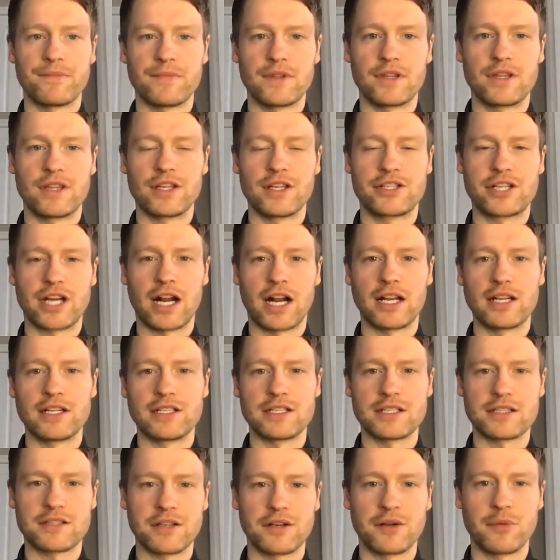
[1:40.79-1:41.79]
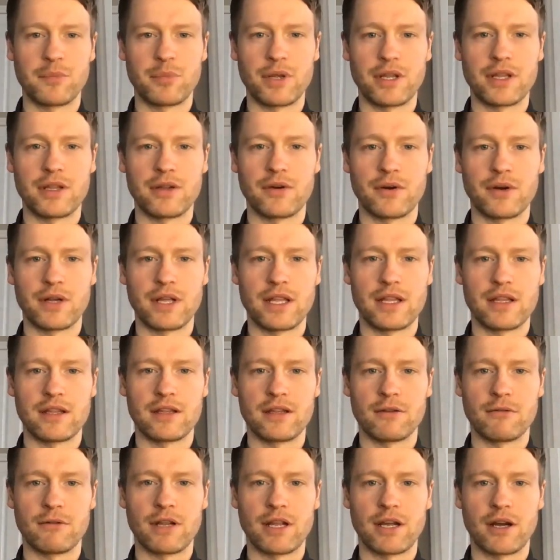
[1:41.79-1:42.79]
the challenge is going to be your
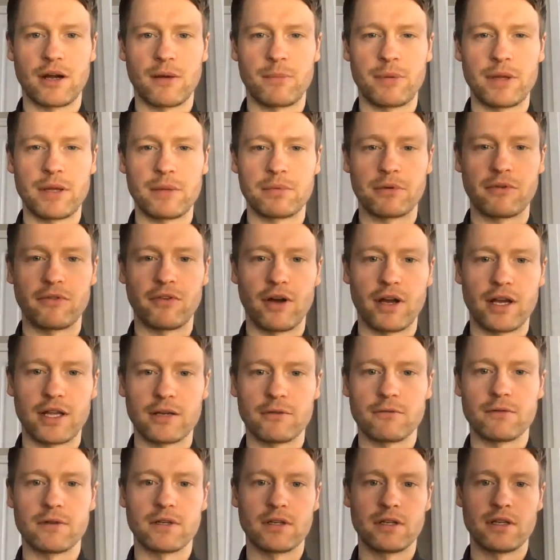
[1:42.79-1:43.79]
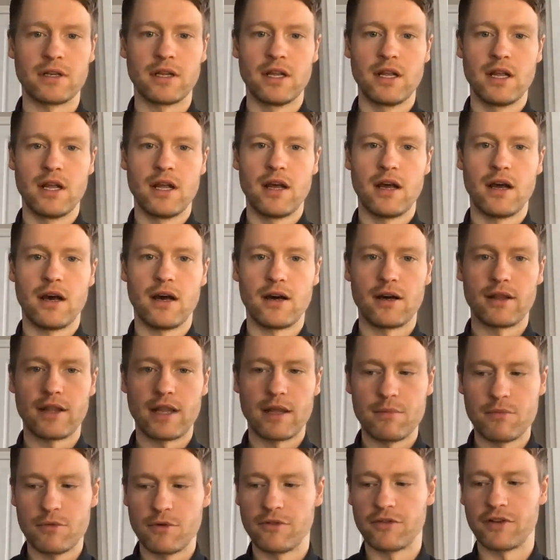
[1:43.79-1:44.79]
ERP provider, and are they
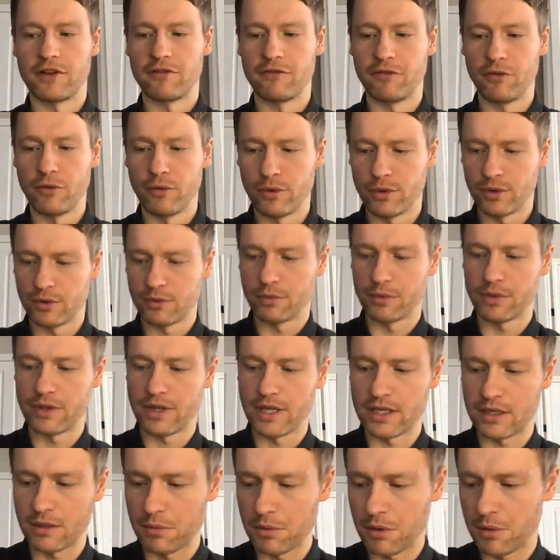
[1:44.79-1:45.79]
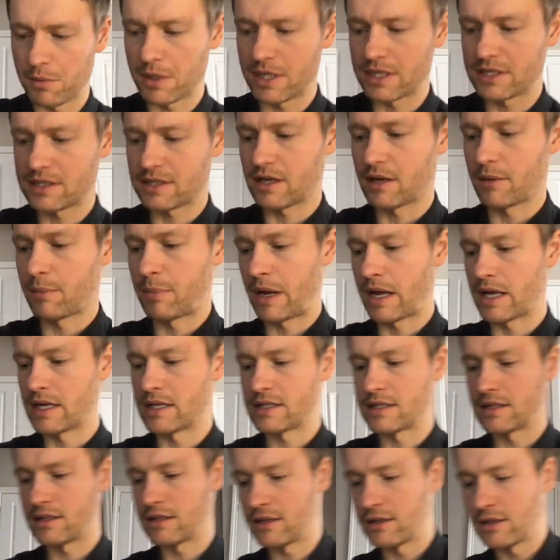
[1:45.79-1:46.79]
moving forward with their WMS at a
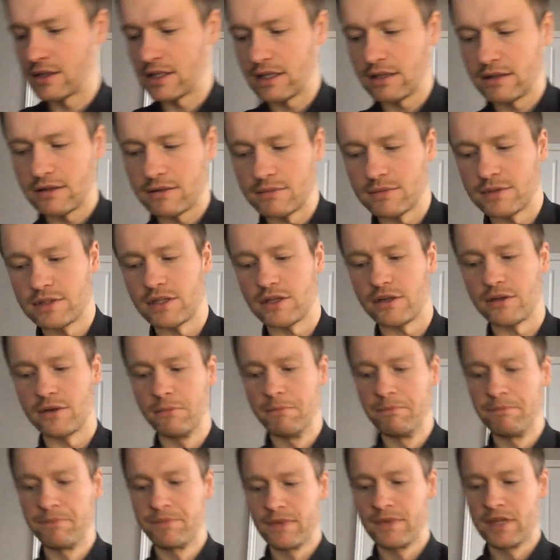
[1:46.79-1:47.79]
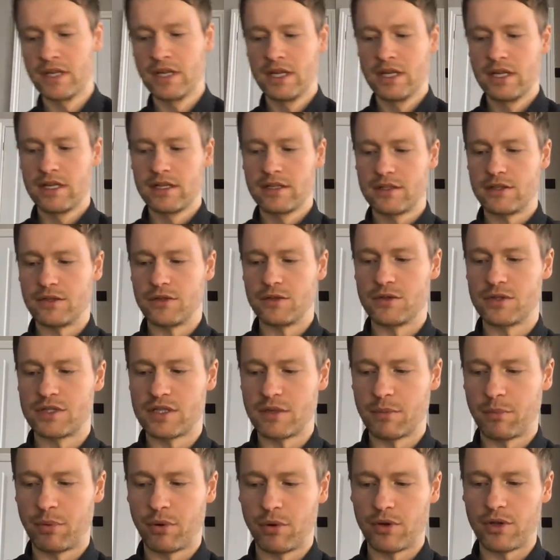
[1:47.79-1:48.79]
pace that you need them to
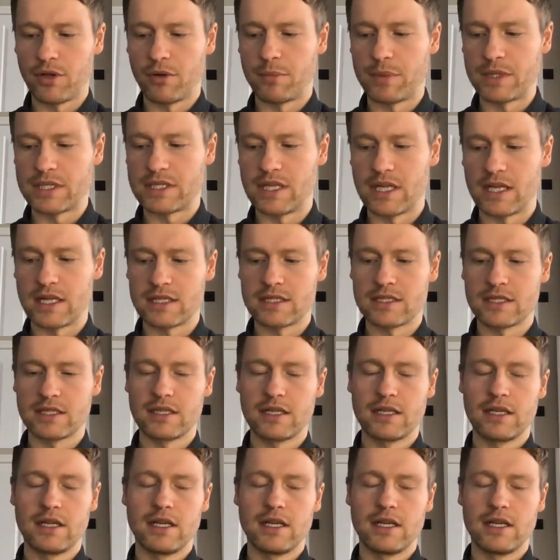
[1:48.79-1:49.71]
support your business?